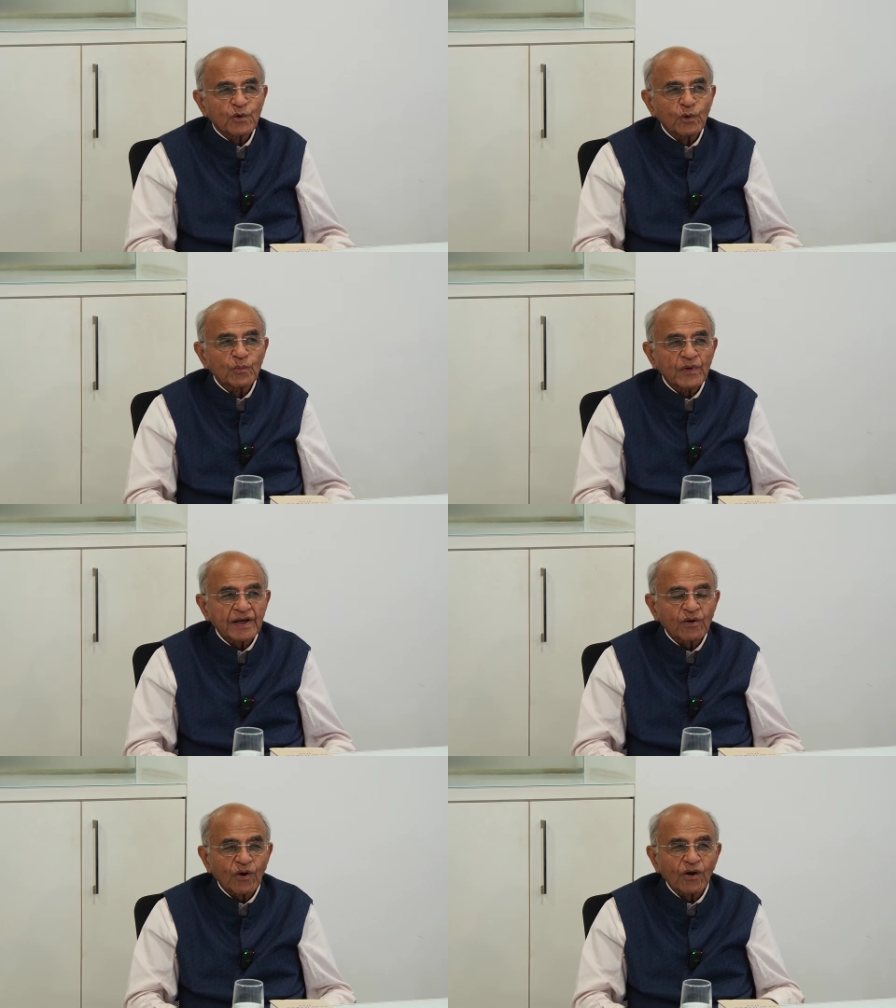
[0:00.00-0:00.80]
whom we
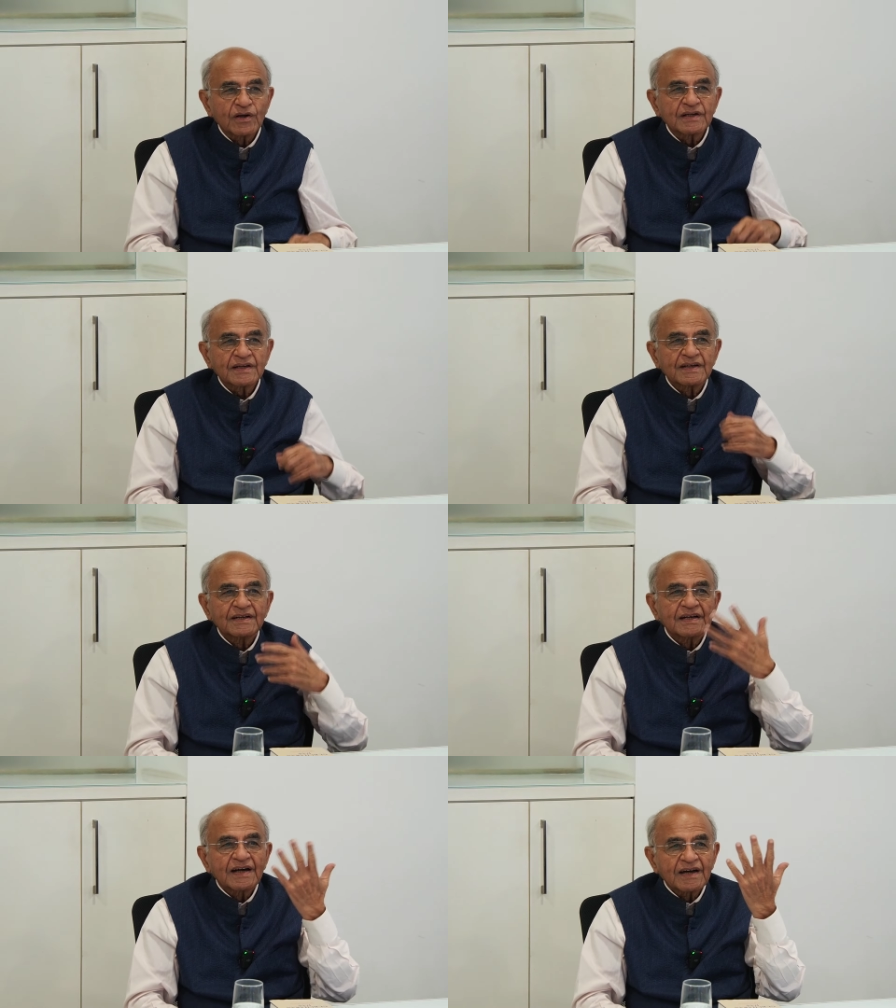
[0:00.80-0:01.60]
called
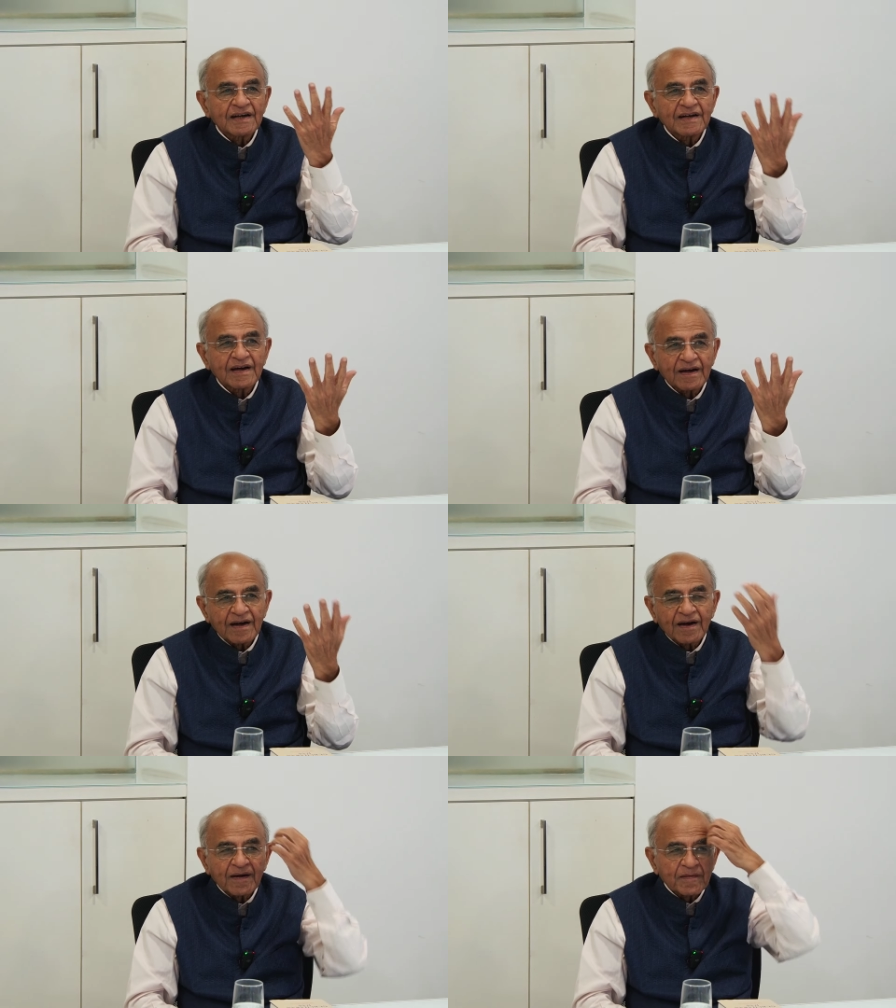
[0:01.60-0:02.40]

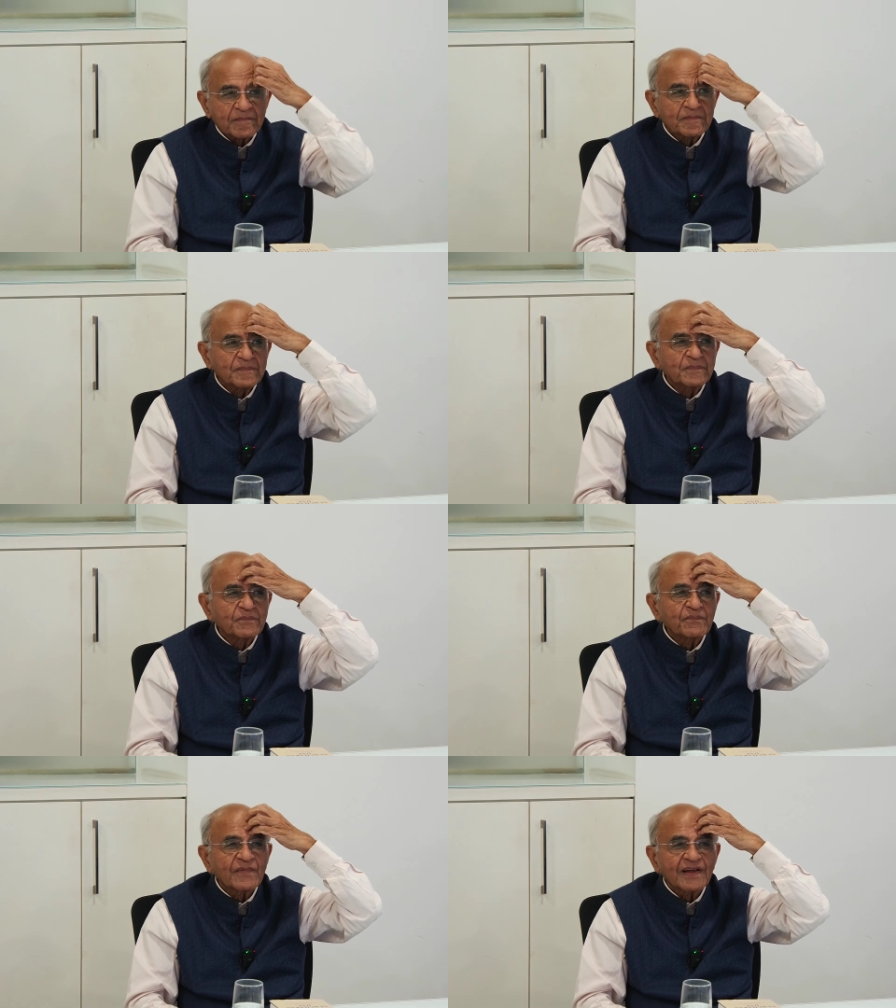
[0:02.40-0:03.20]
um,
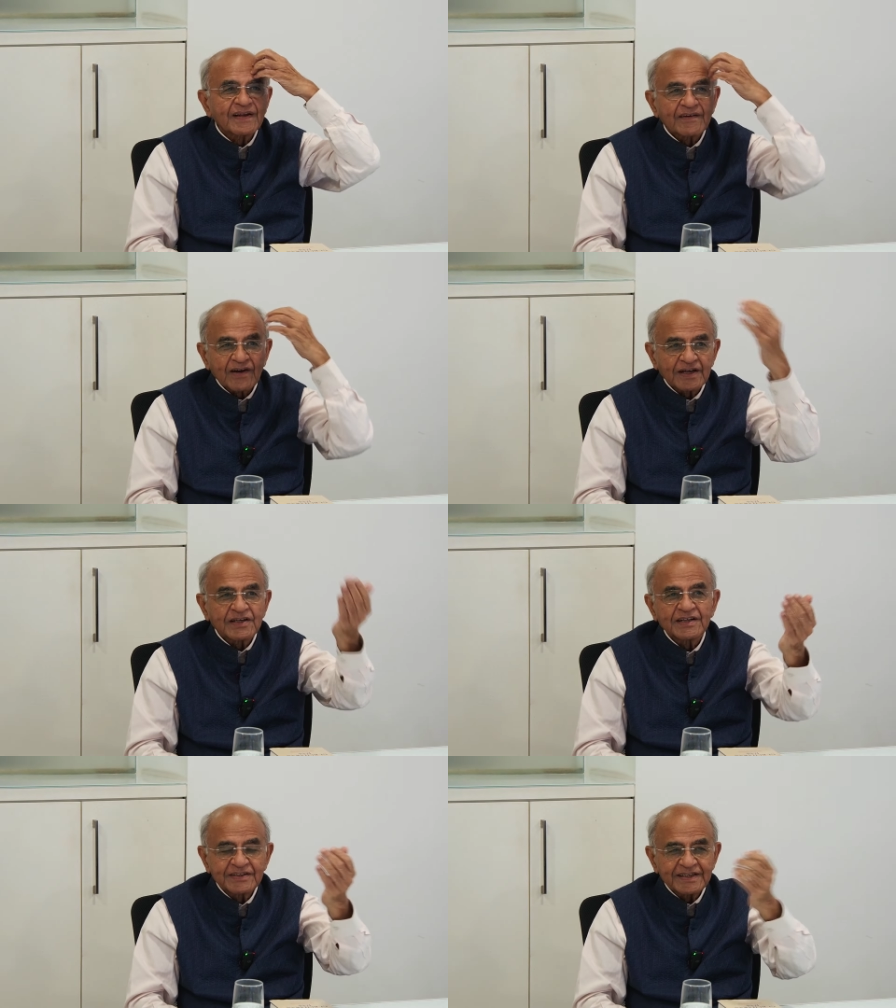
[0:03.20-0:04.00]

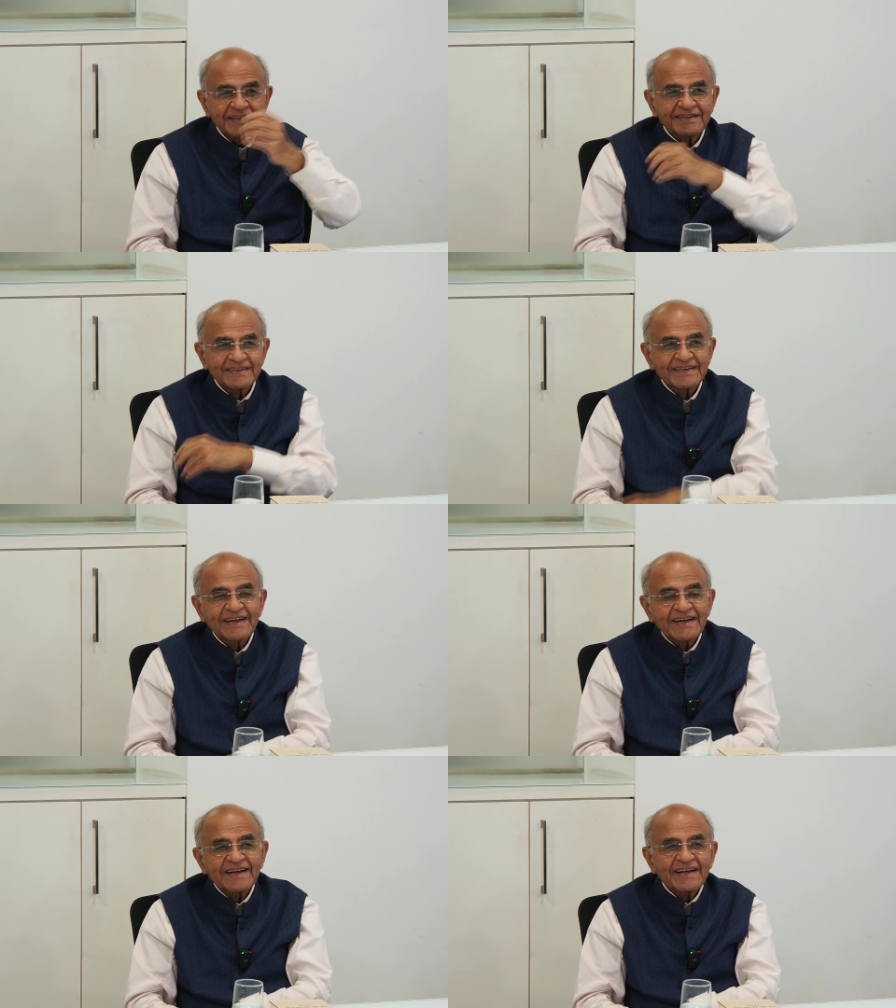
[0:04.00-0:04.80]
Rajaji.
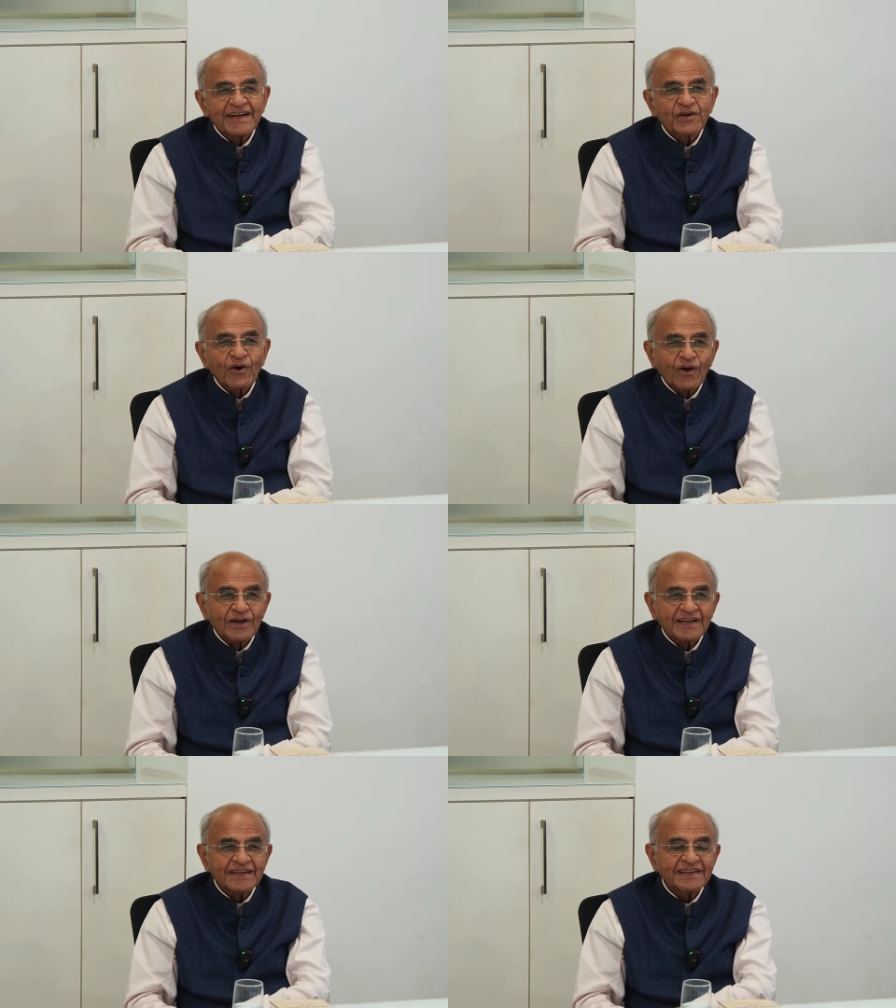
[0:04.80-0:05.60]
He
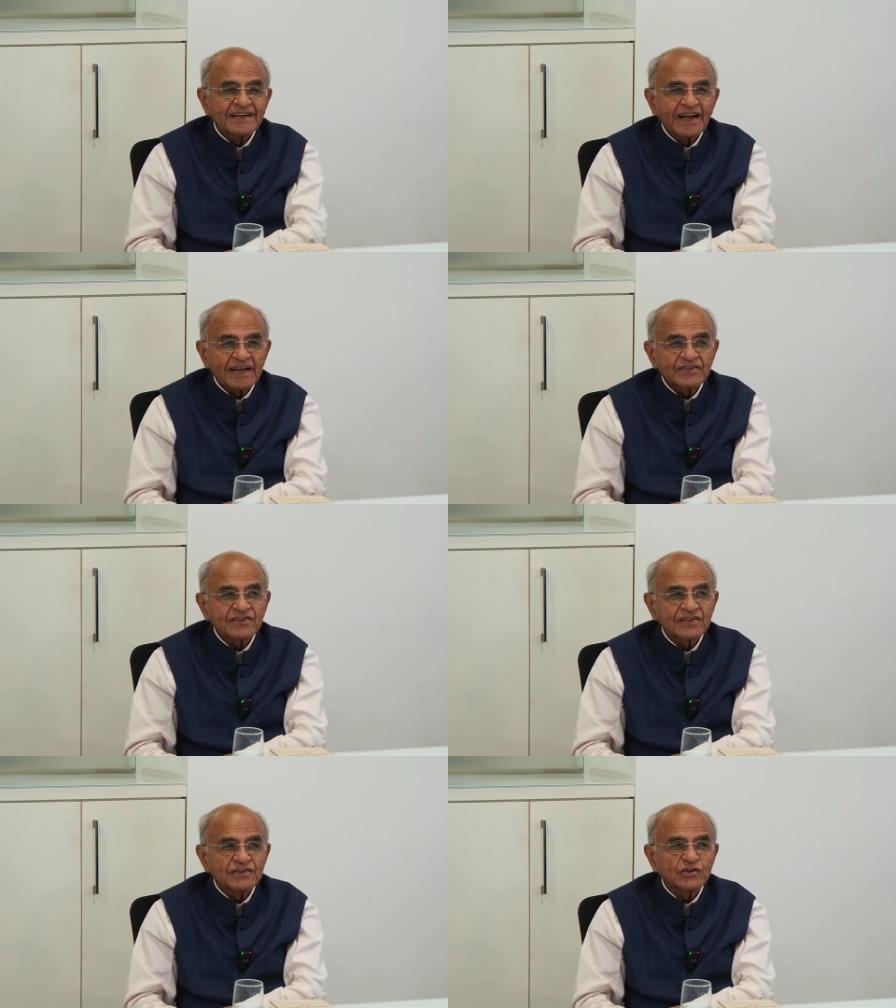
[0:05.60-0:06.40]
called it
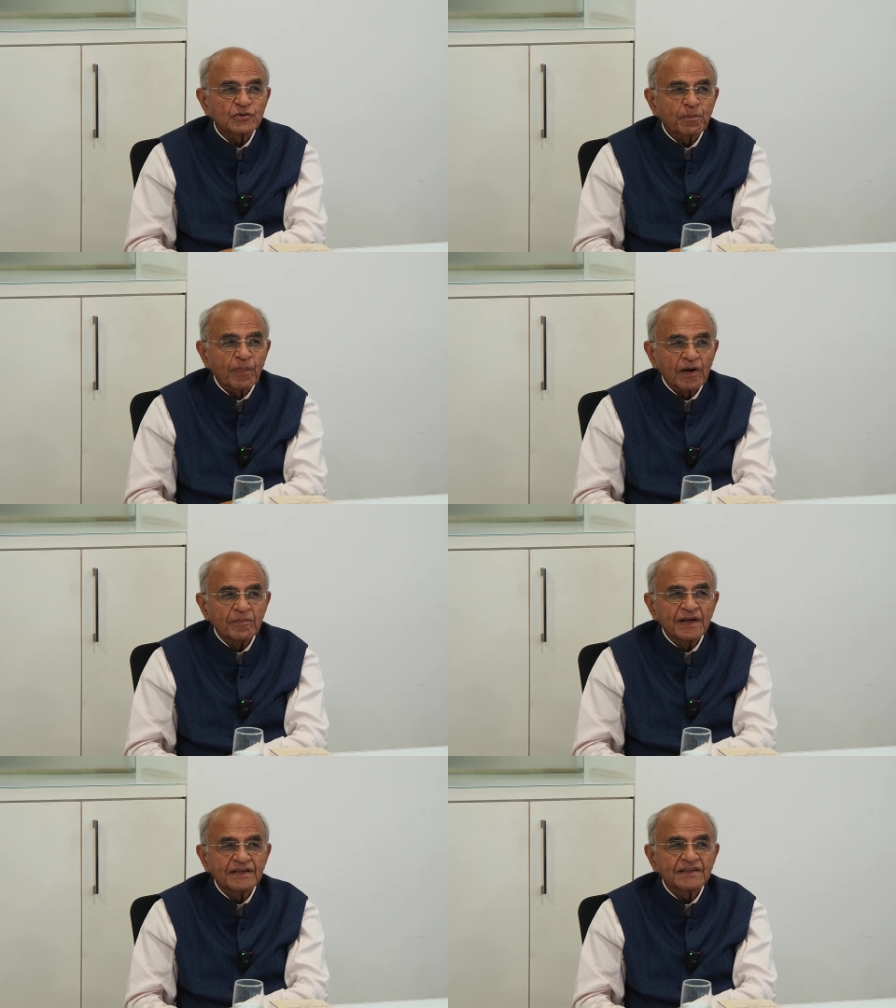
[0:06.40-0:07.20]
License
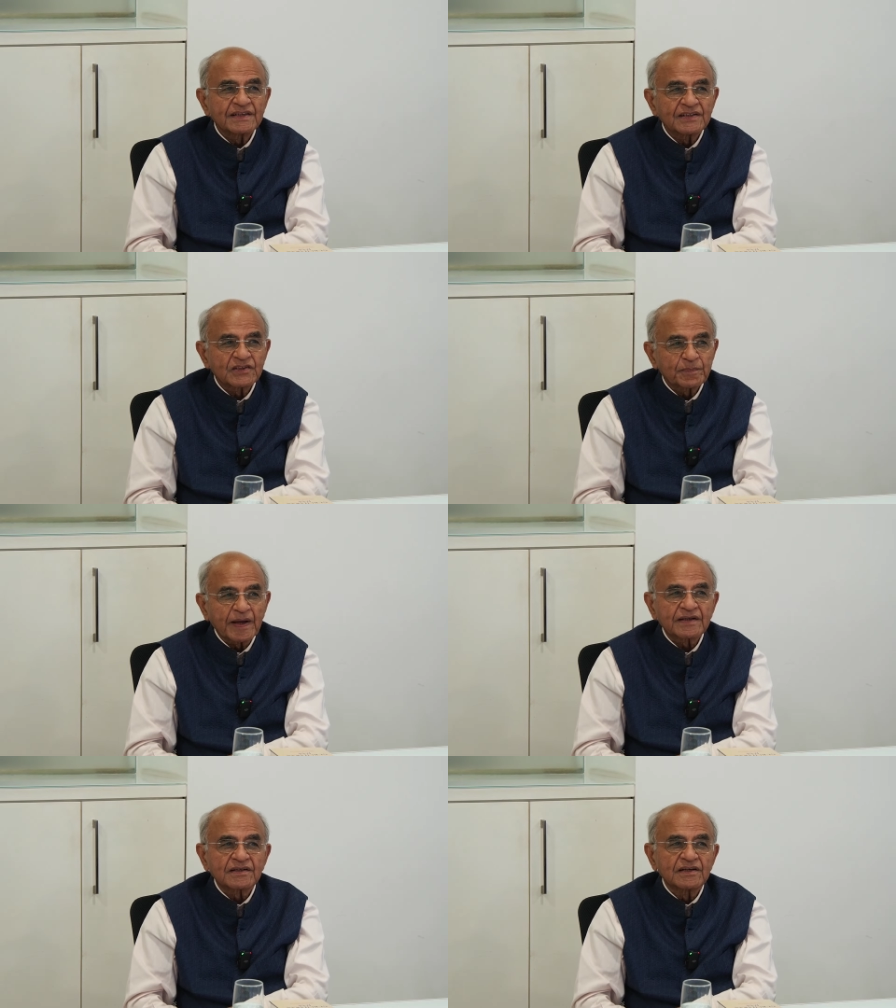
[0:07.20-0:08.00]
Permit
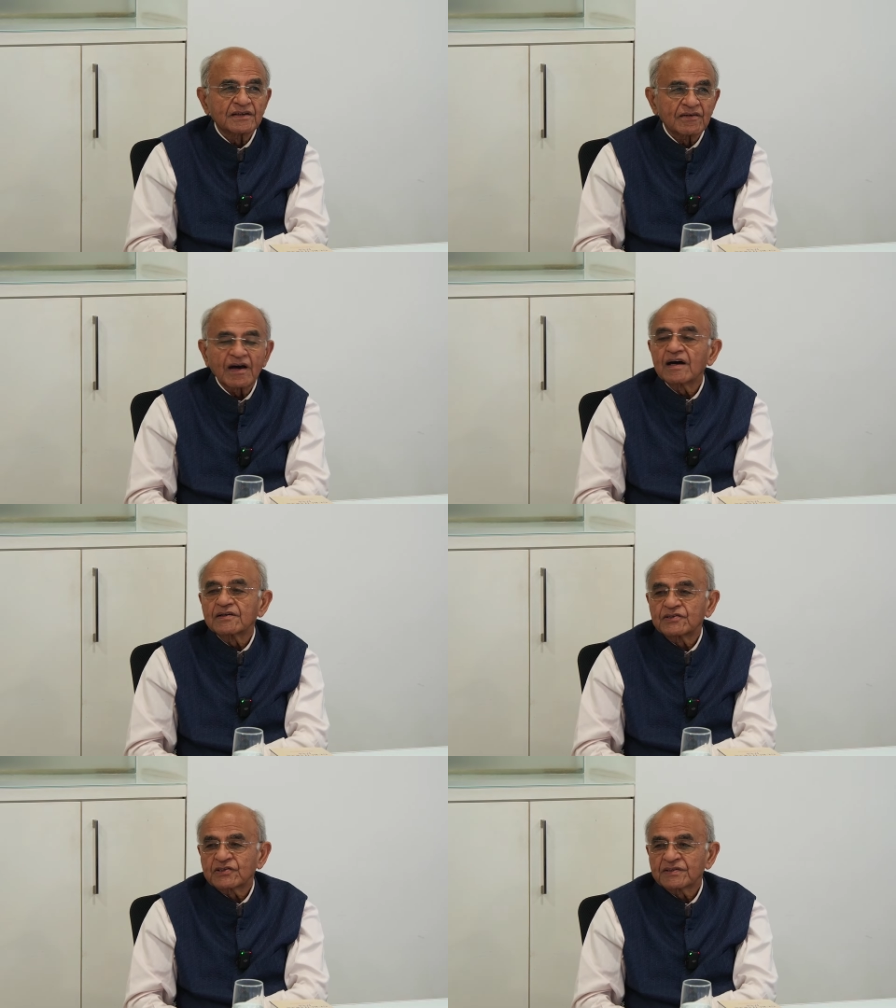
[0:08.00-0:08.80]
Inspector
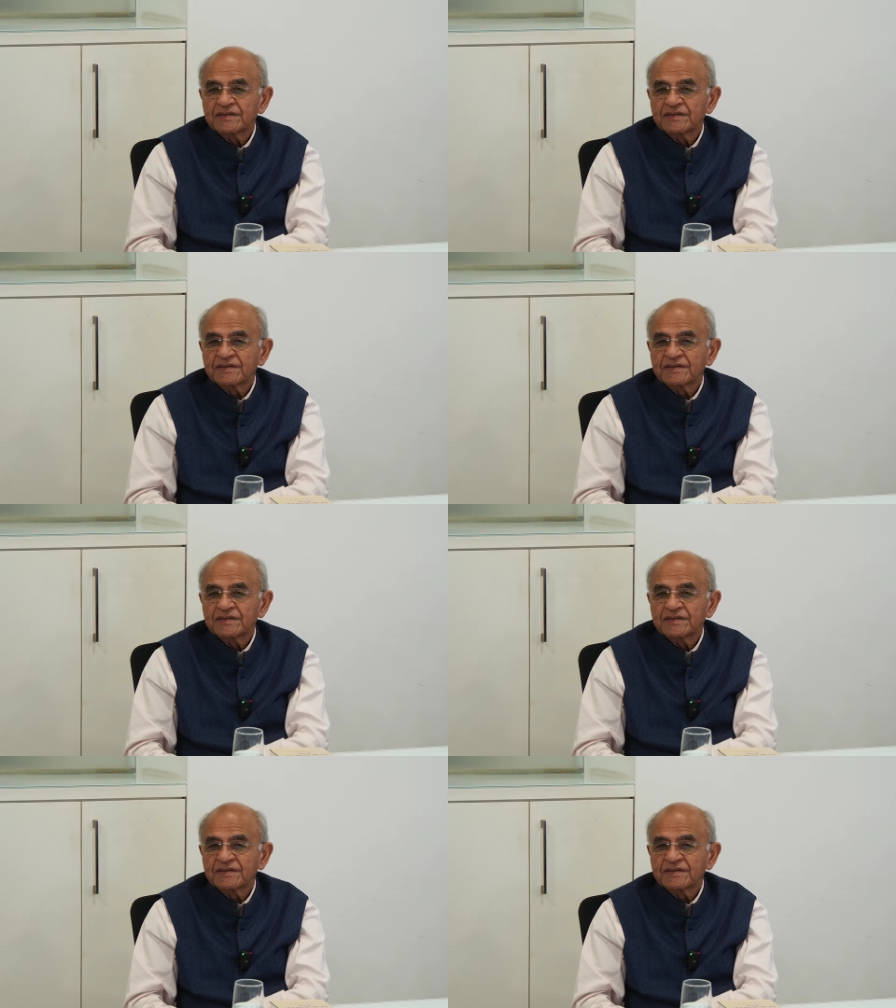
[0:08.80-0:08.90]
Raj.